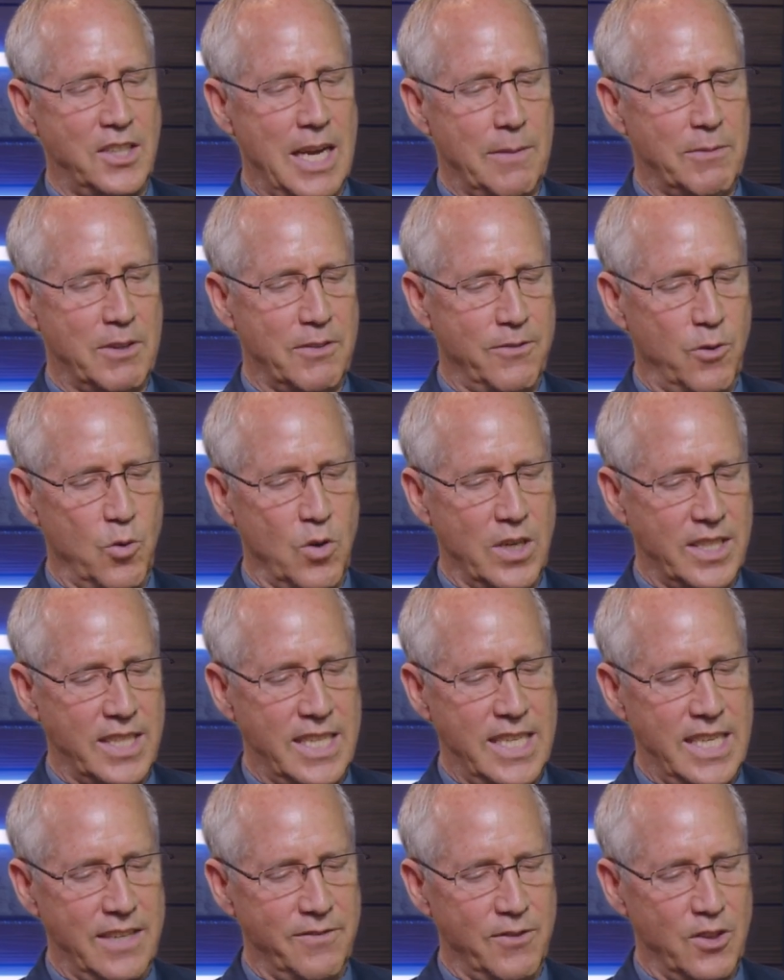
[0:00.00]
Chapter
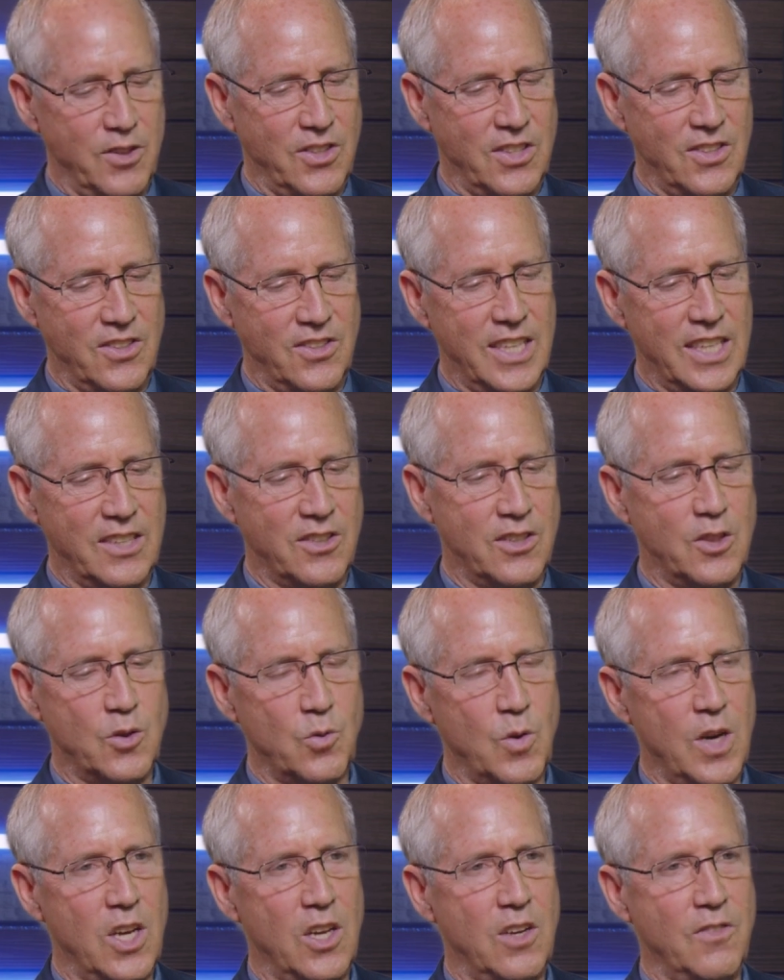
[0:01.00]
fourteen, verses six to
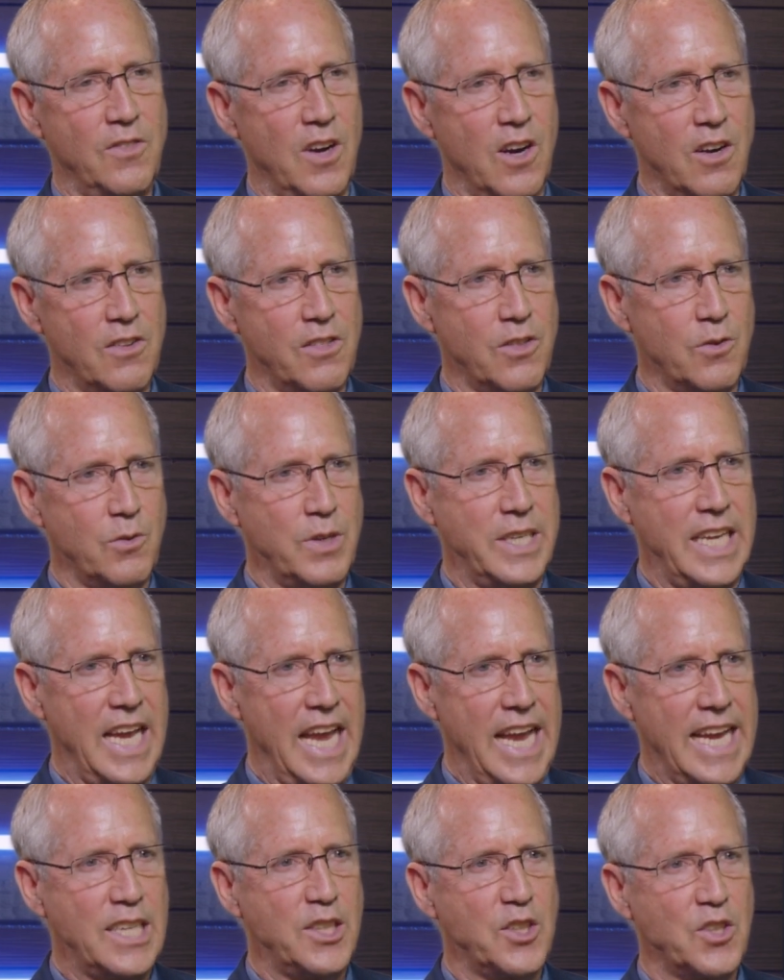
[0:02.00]
twelve are
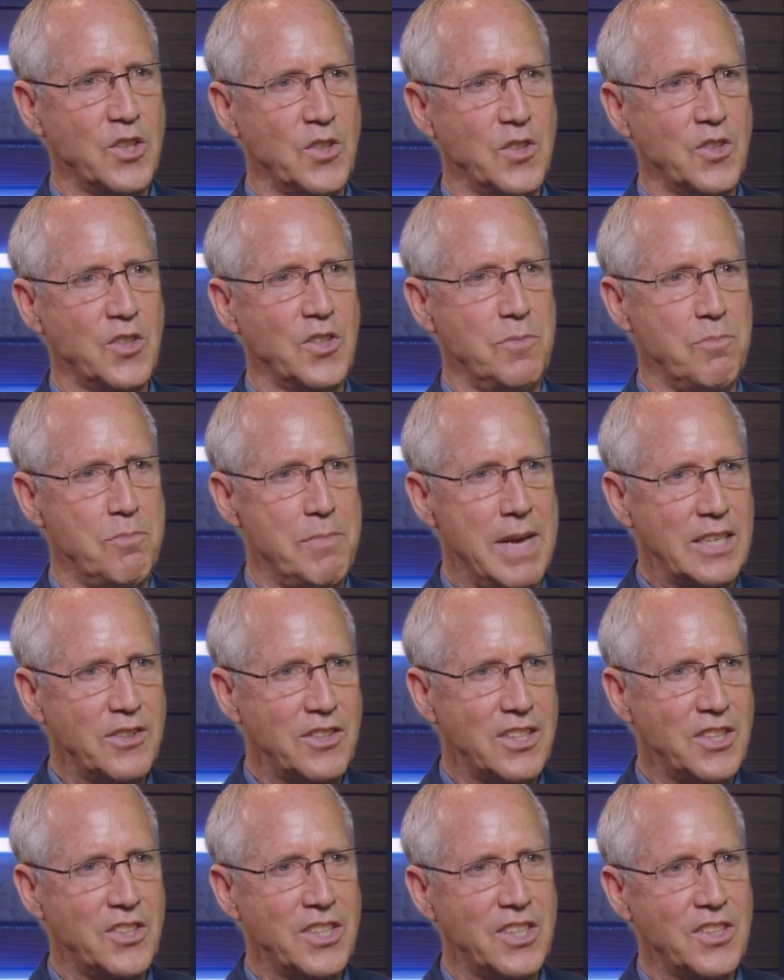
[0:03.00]
three angels'
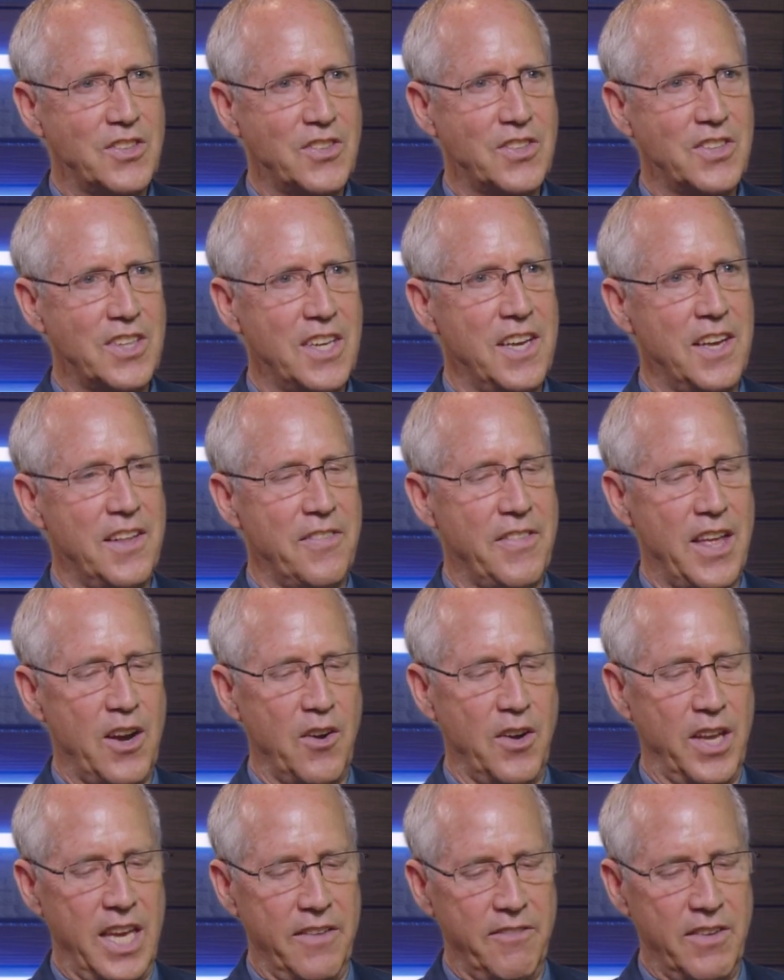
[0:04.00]
messages
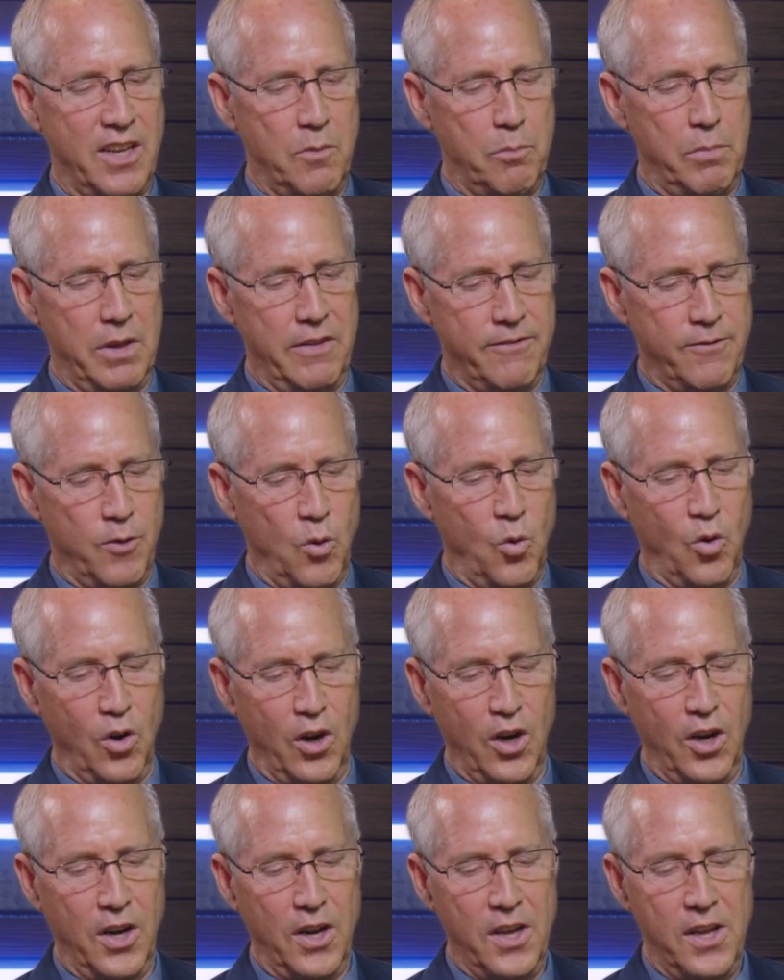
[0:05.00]
that are given
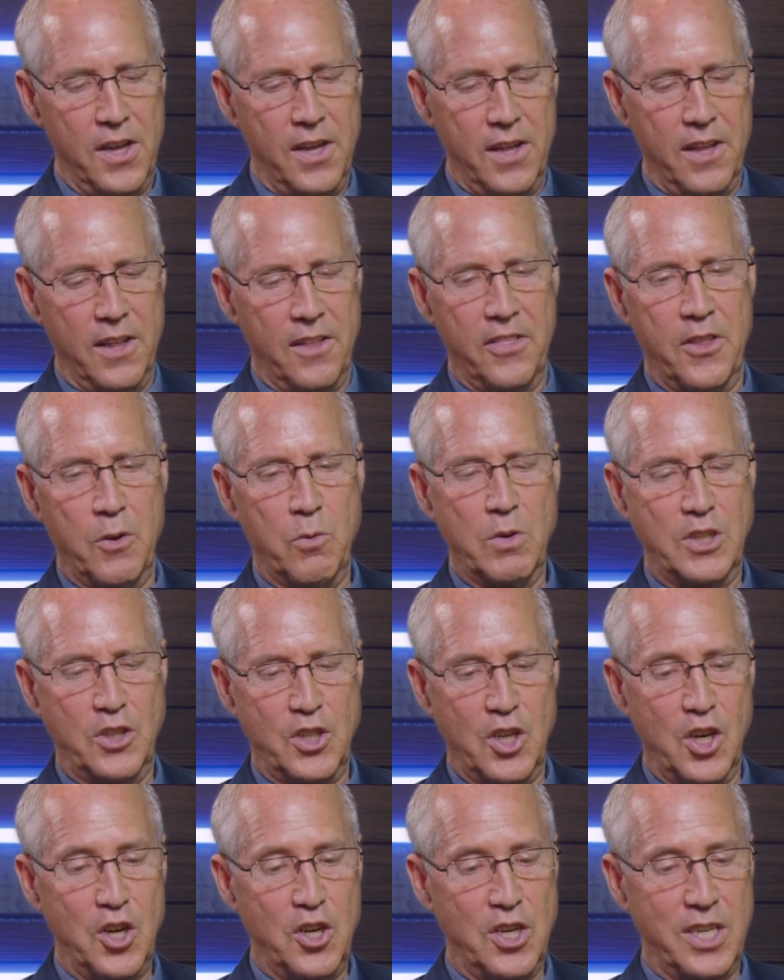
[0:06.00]
before the
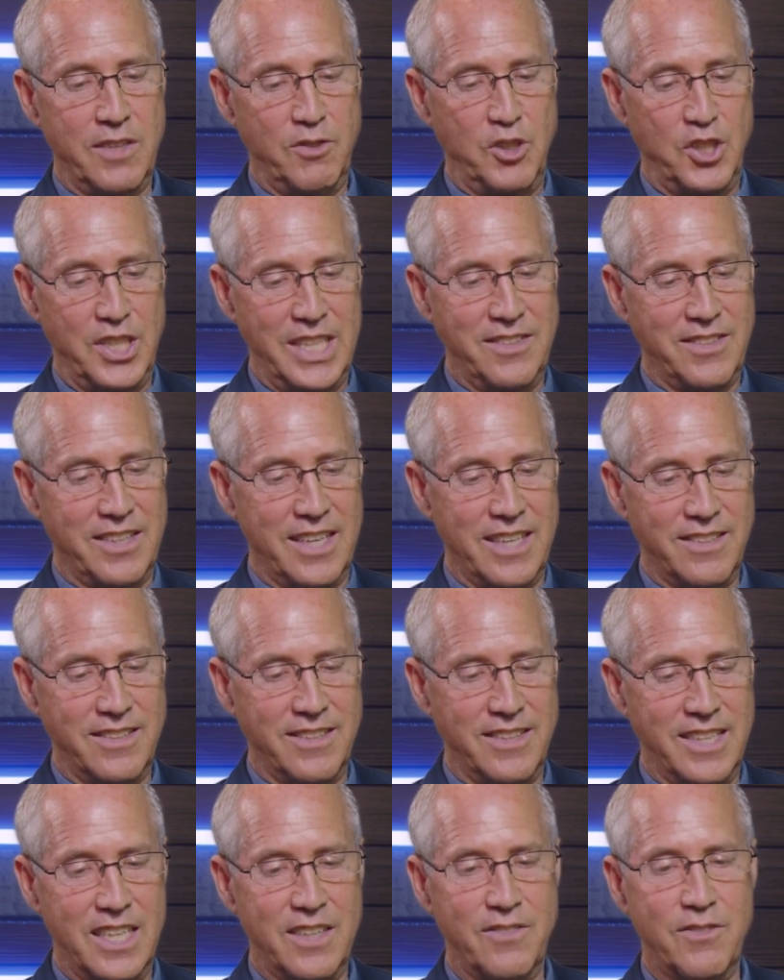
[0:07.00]
return of
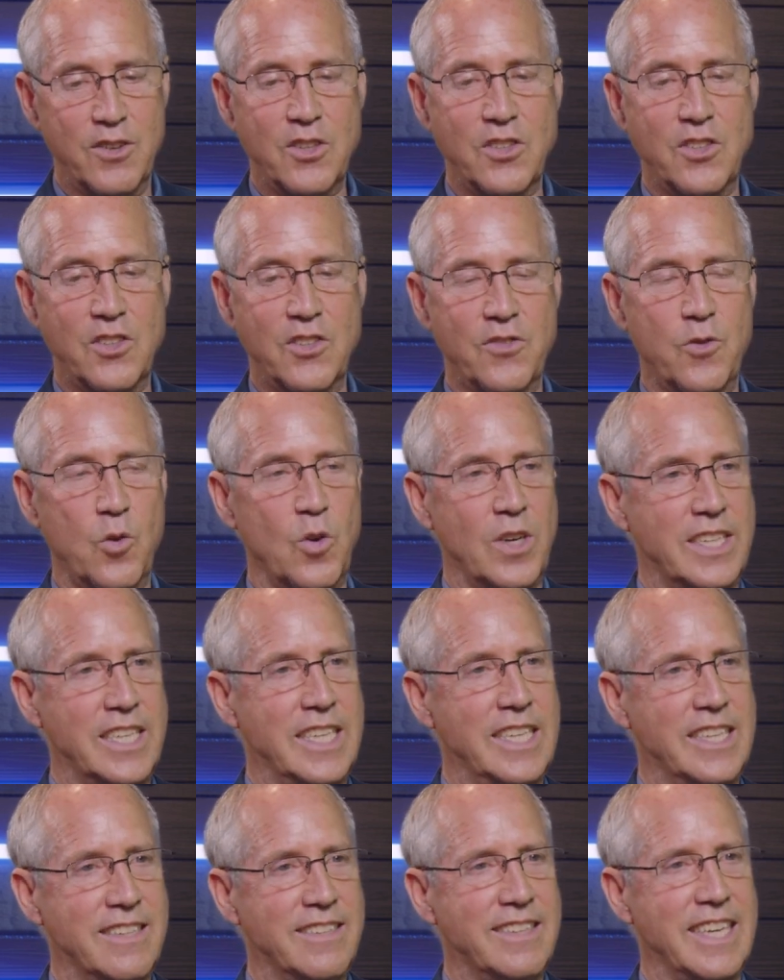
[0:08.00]
Jesus in verses
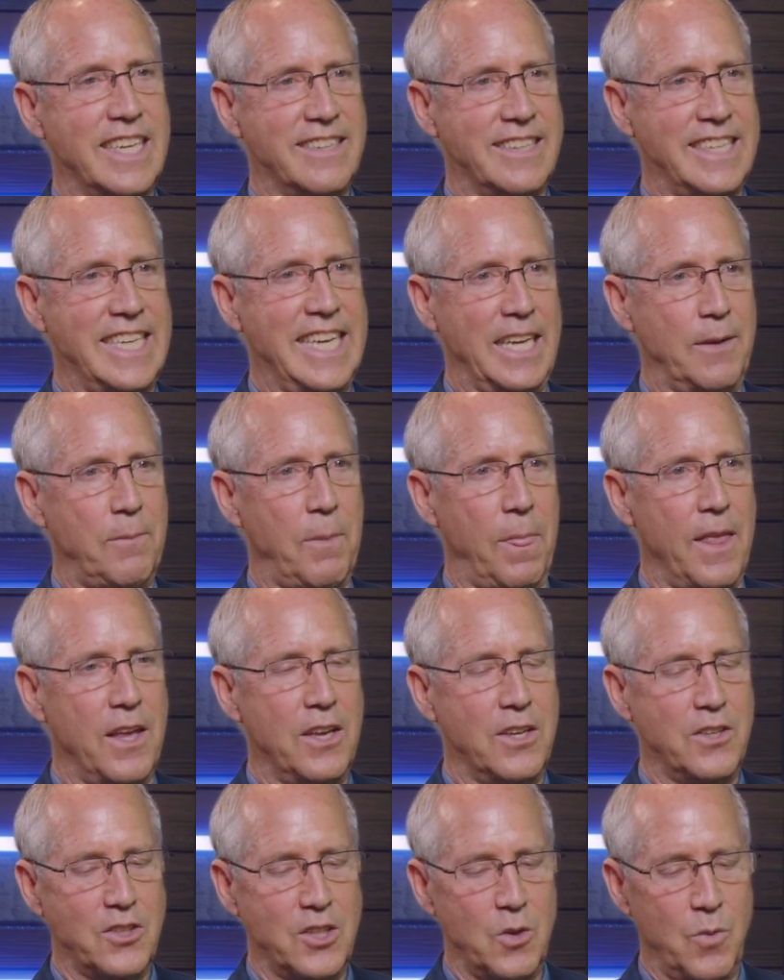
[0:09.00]
fourteen to sixteen.
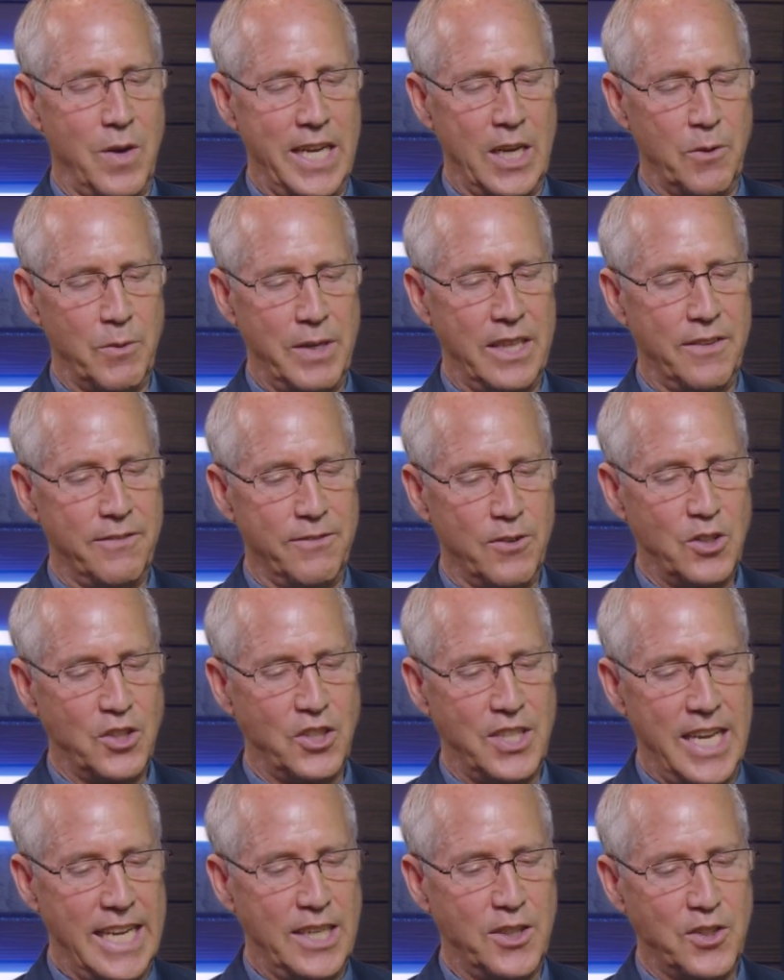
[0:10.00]
So why don't you read the
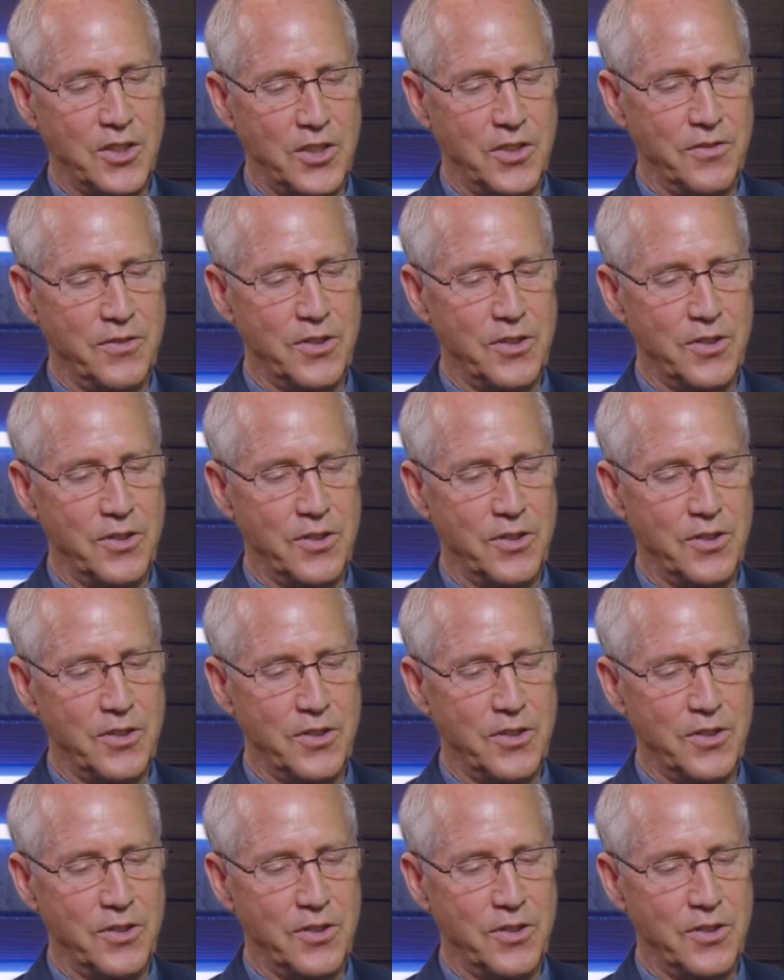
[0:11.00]
first angel,